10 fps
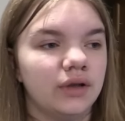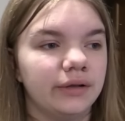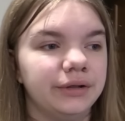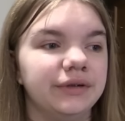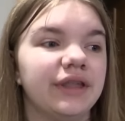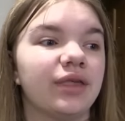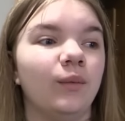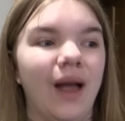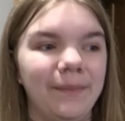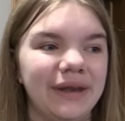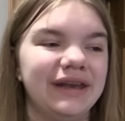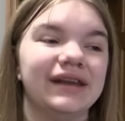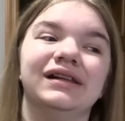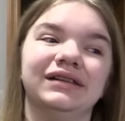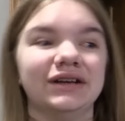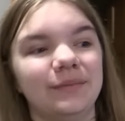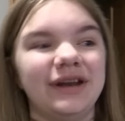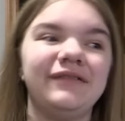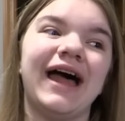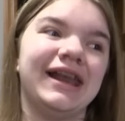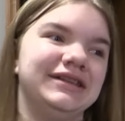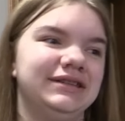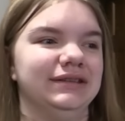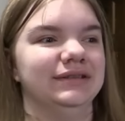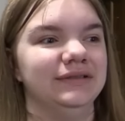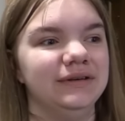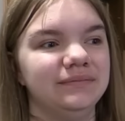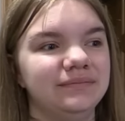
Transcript: All you need's a weapon and a little bit of attitude.